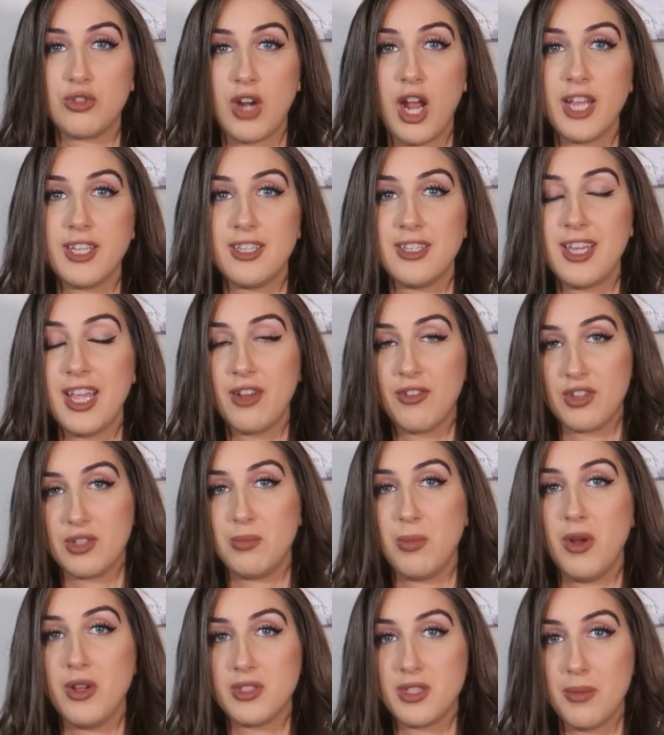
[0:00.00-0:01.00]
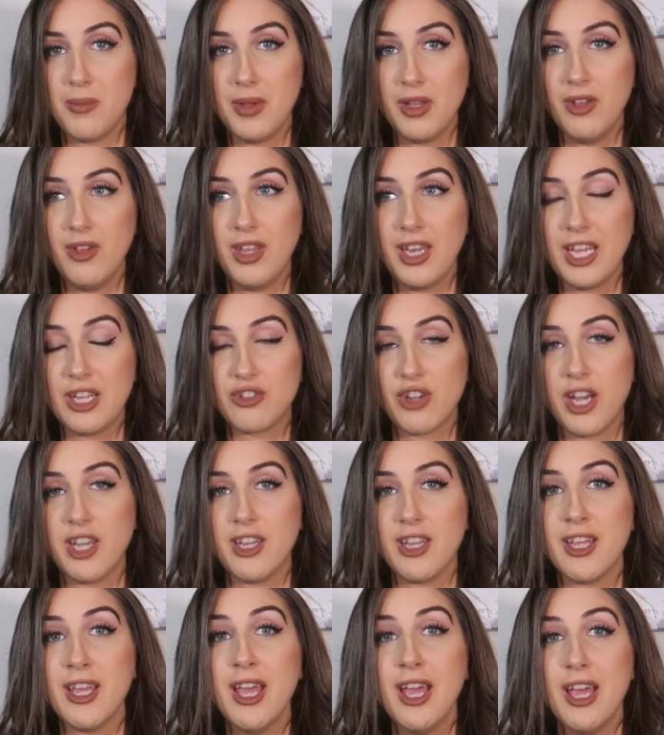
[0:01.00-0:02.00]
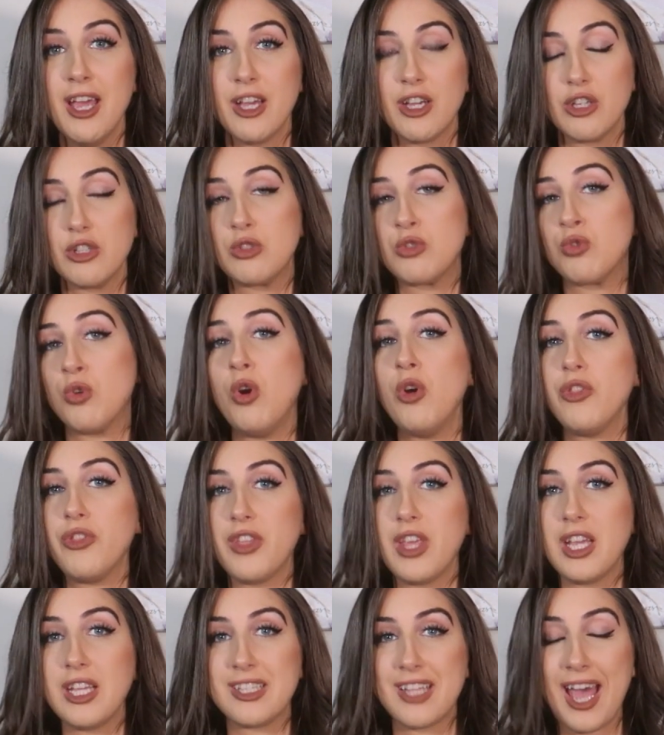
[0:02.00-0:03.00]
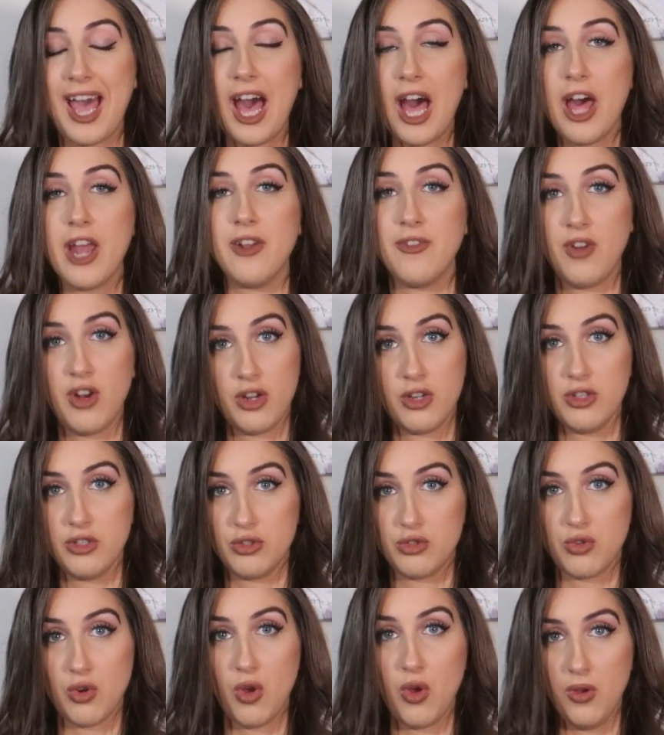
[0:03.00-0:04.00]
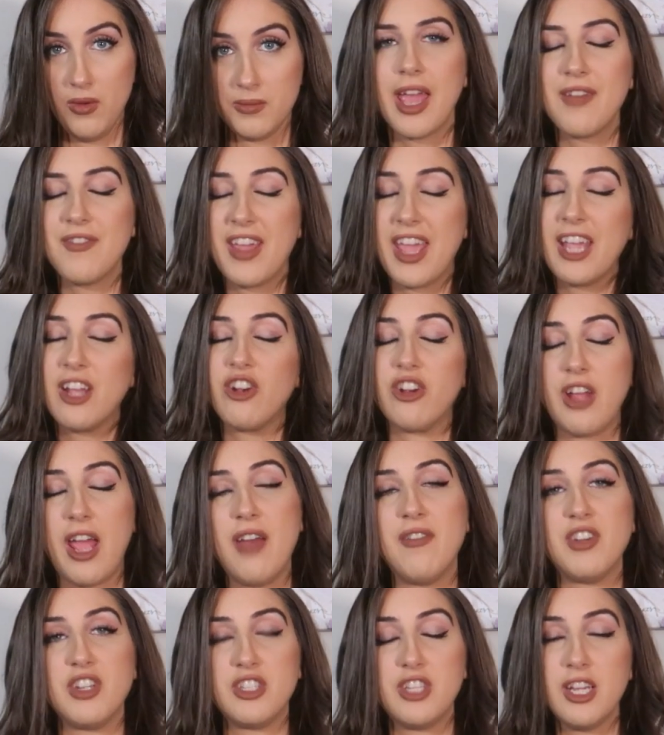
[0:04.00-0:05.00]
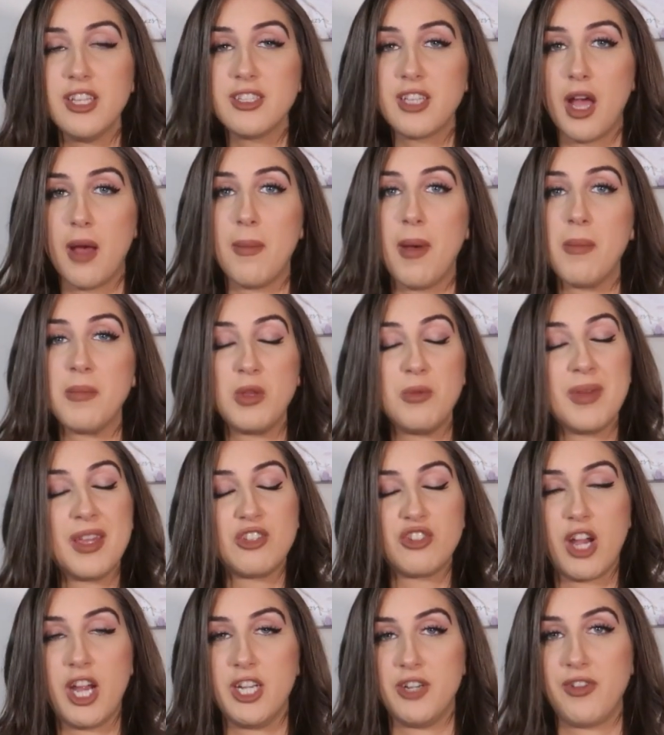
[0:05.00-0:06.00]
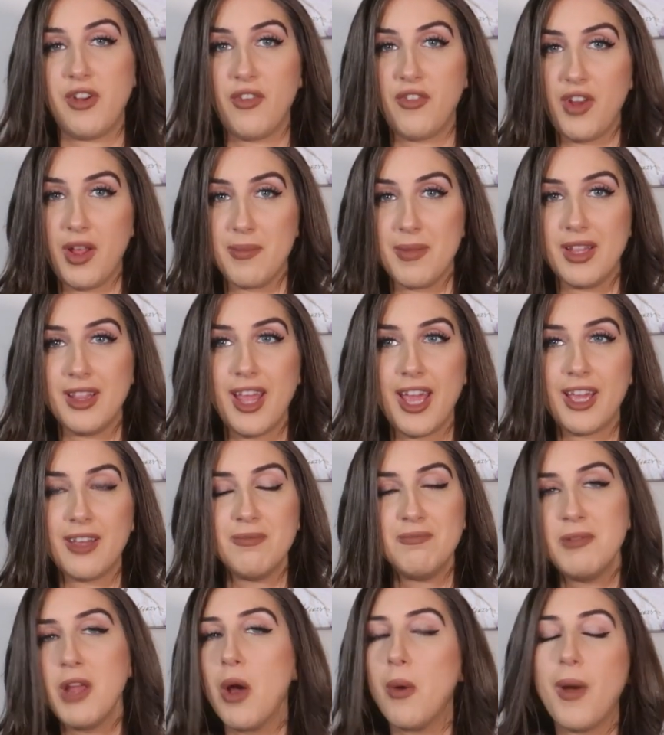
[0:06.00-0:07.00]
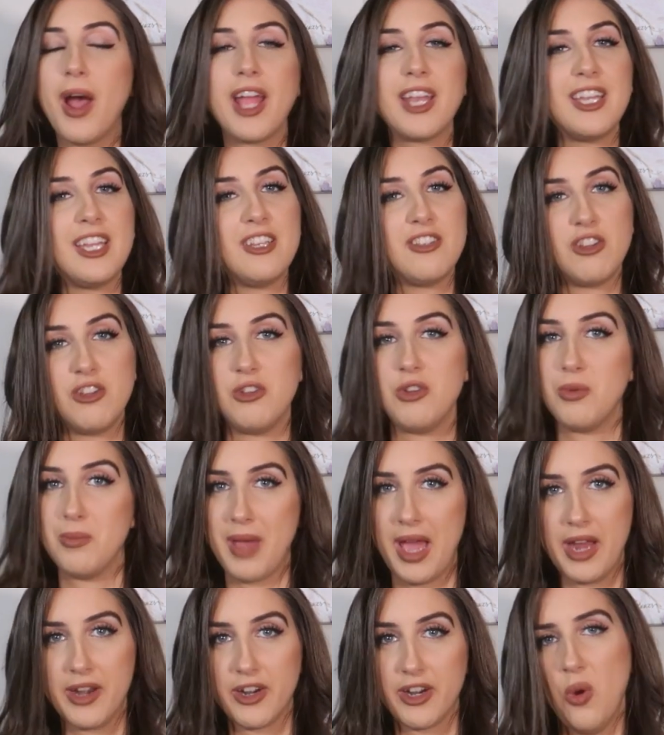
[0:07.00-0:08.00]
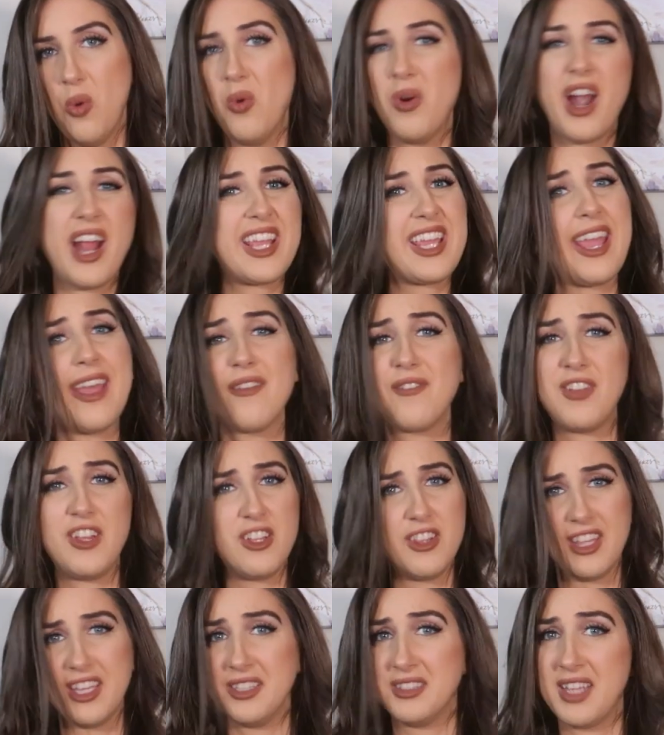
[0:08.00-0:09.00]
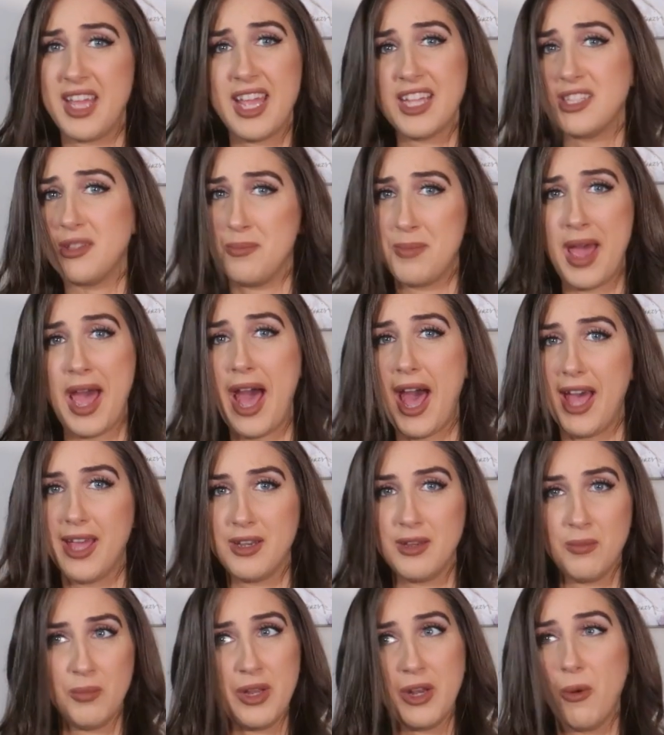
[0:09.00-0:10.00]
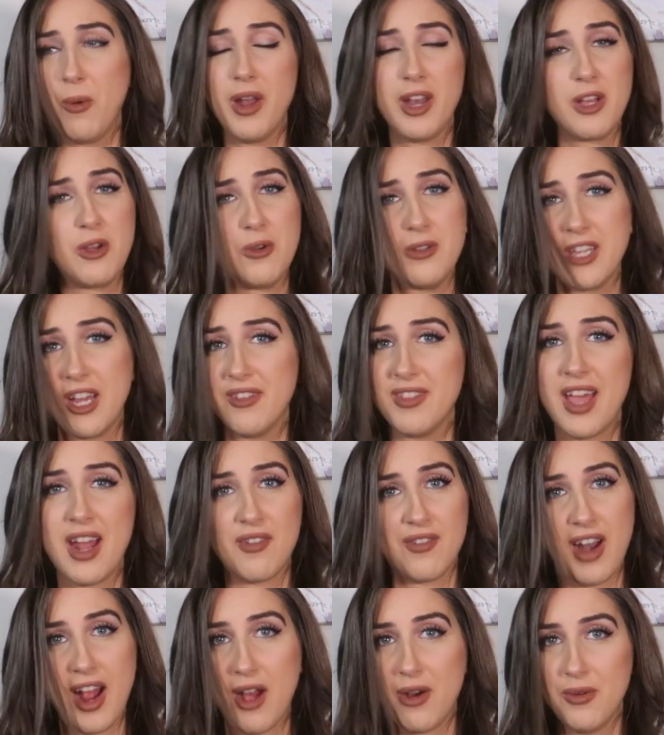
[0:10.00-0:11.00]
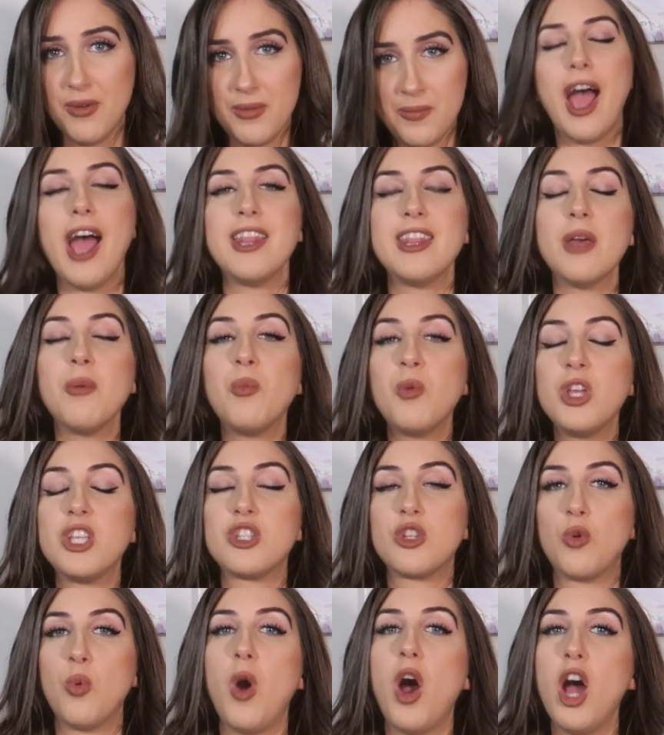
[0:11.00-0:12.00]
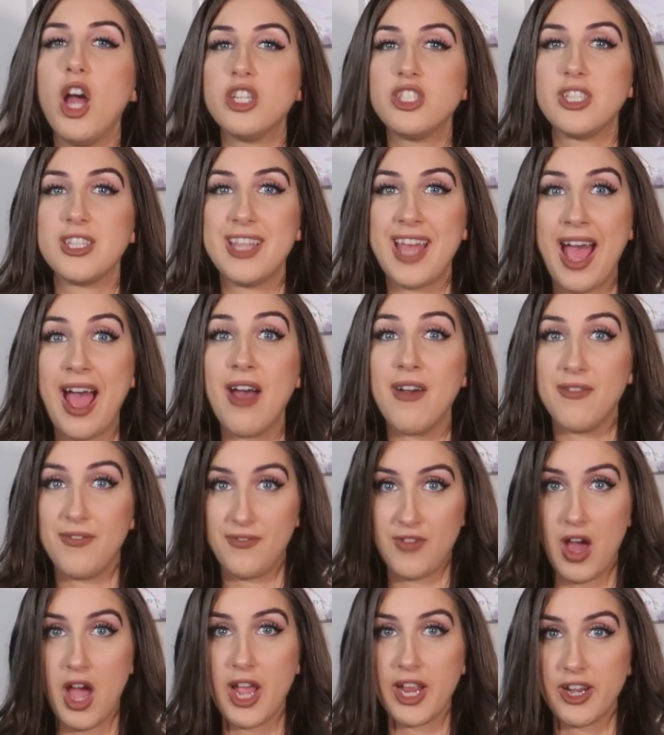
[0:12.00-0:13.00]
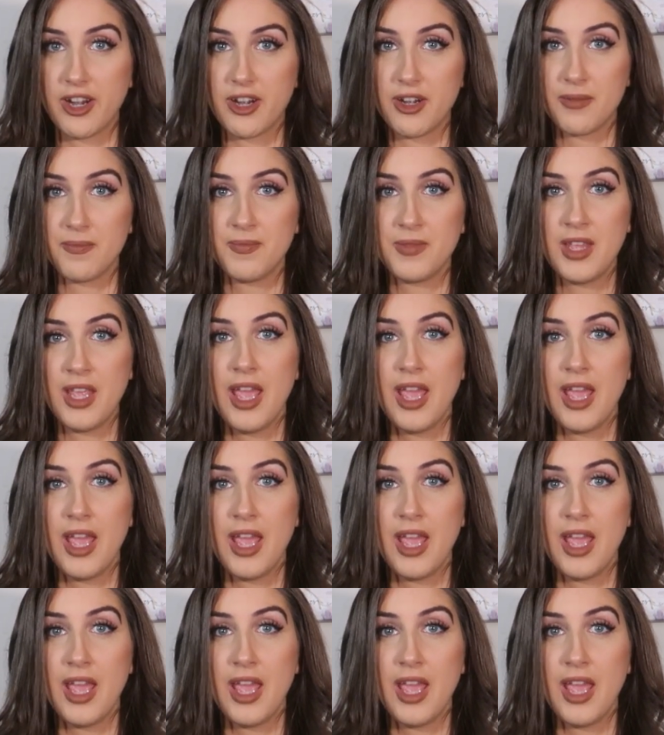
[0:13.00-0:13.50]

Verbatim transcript: try to take responsibility and try to control things out of our control. If anger ever does come up, you may try to reframe it like, no, I need to do better, or I can't feel this, it's bad. We don't want to go down that route. And then we squash that fire.